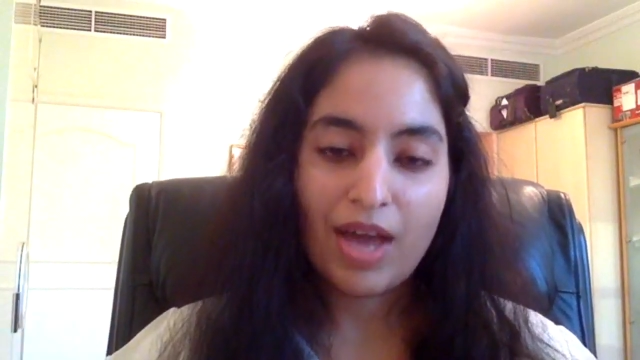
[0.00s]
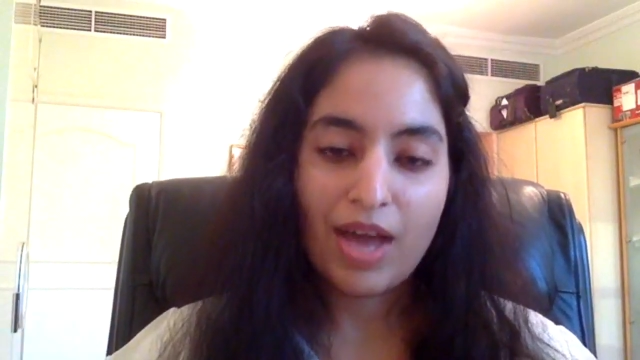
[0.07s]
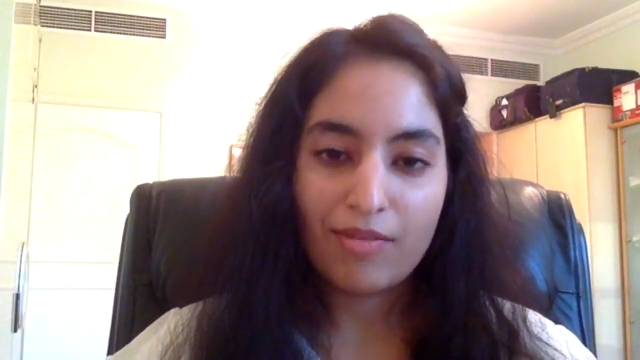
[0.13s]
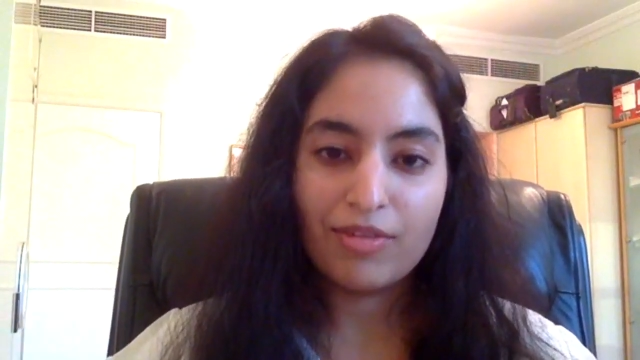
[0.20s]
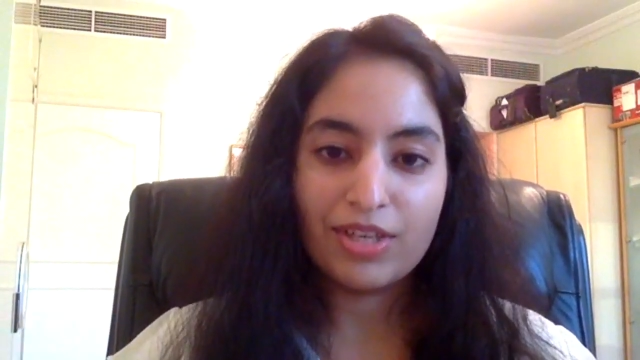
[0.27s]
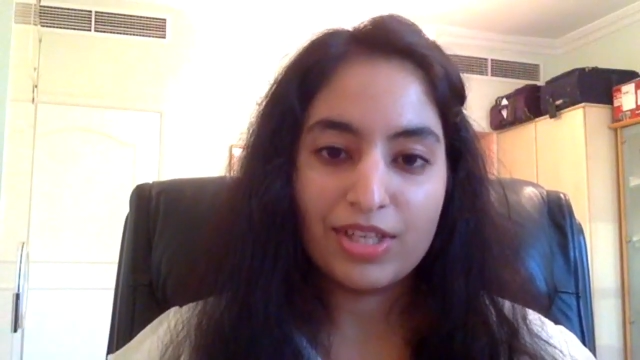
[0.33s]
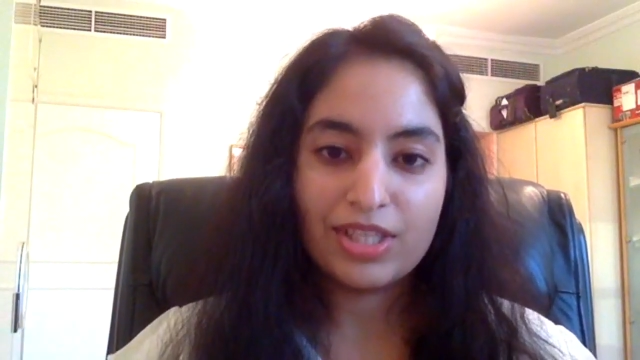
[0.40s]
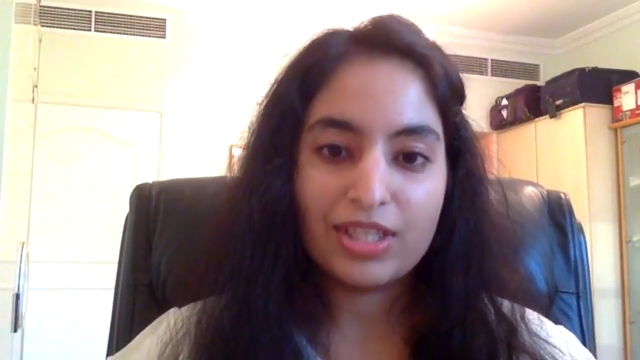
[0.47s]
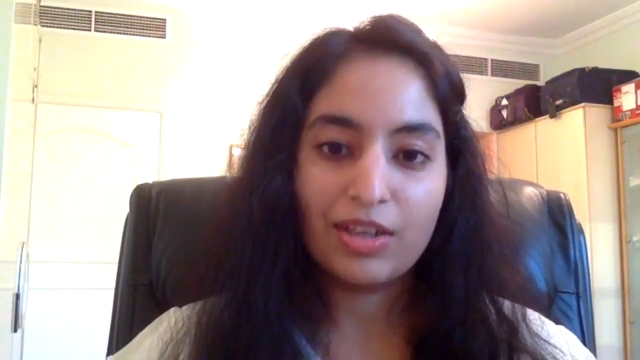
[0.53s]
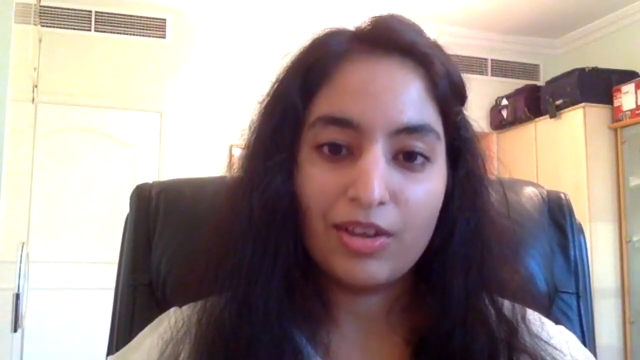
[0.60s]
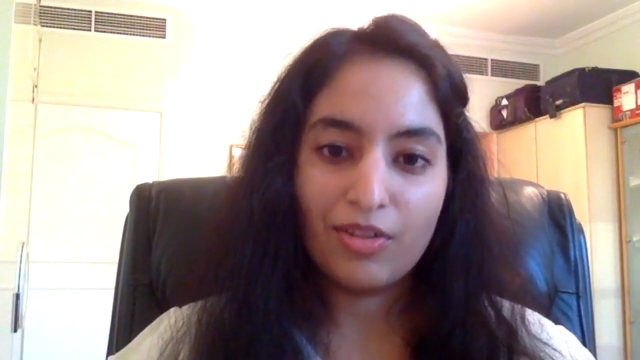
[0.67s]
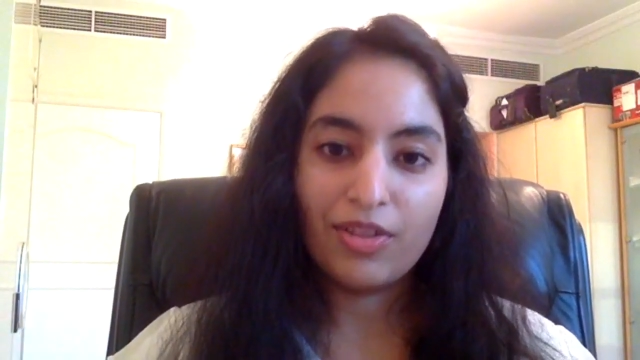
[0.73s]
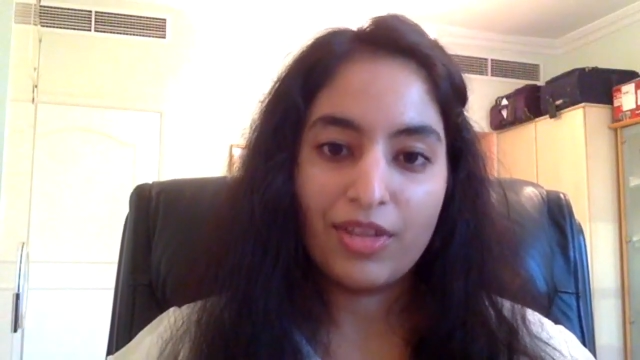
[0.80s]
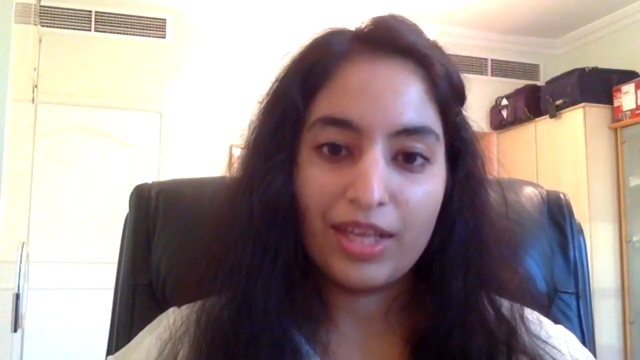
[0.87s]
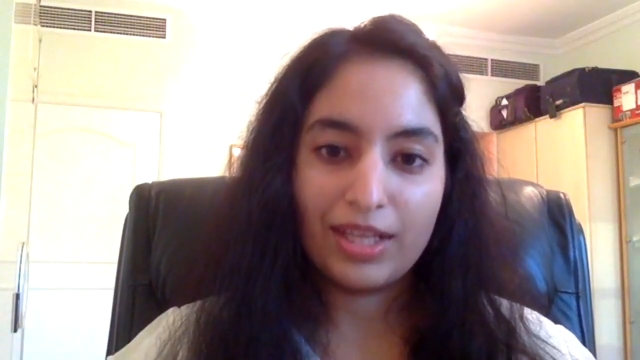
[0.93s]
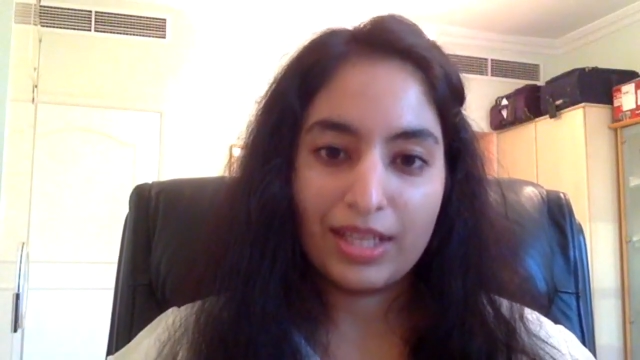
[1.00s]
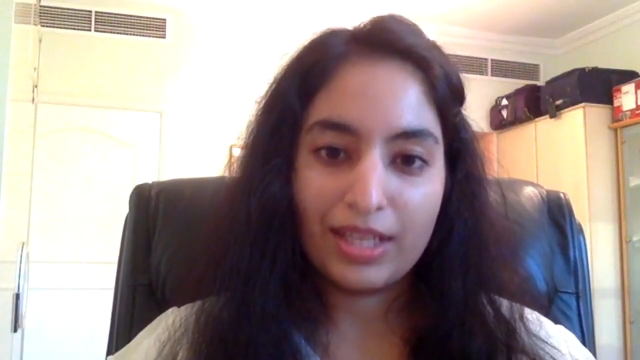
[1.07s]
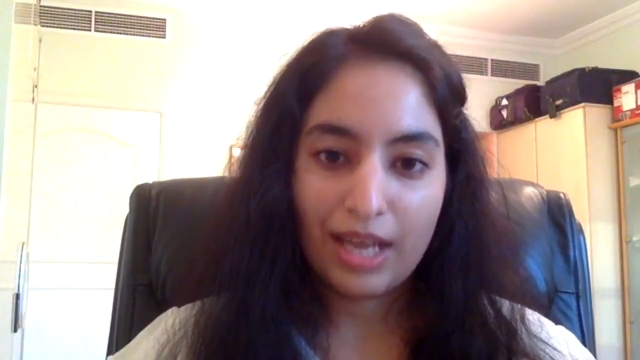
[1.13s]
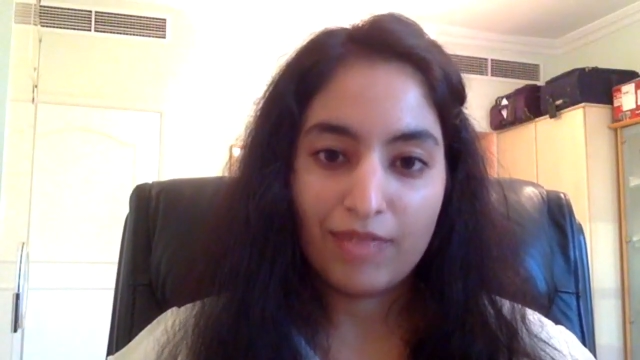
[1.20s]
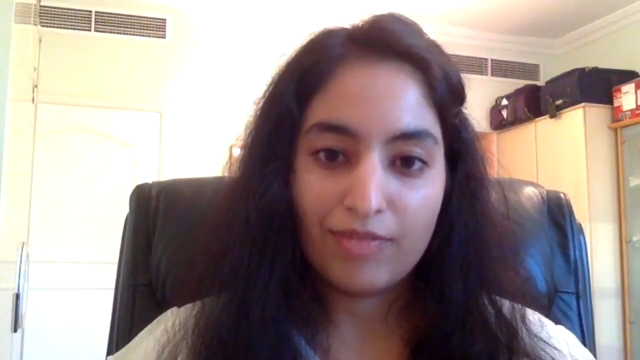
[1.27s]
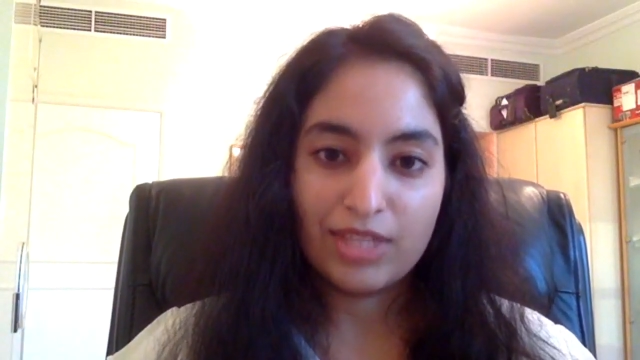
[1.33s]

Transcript: every single thing that I'd